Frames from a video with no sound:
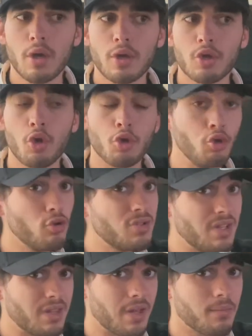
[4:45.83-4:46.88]
You're
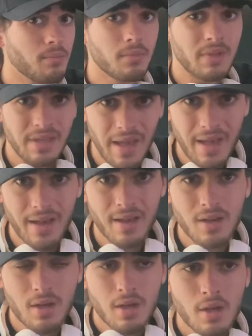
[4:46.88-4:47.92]
using them, yeah,
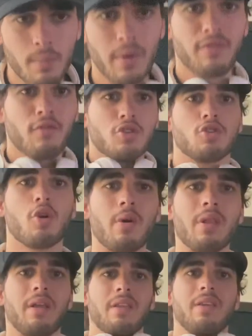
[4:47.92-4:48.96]
but if you're just going
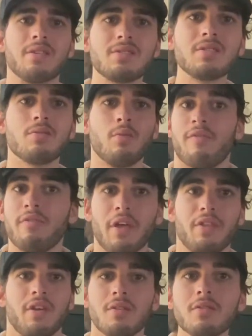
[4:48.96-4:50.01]
like this with
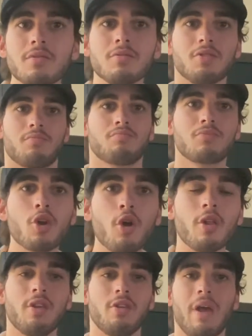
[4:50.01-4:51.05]
nothing, you're just
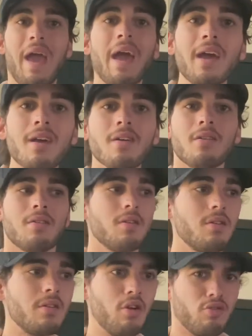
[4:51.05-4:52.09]
curling your air,
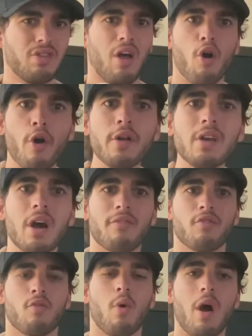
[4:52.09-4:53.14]
it'll start hurting
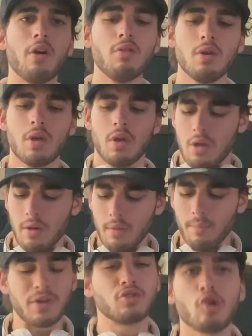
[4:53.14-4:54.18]
after a while,
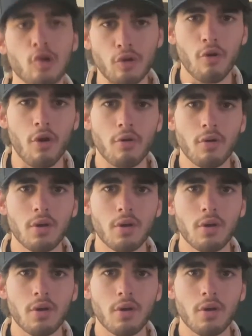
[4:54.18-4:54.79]
but it's not going to grow.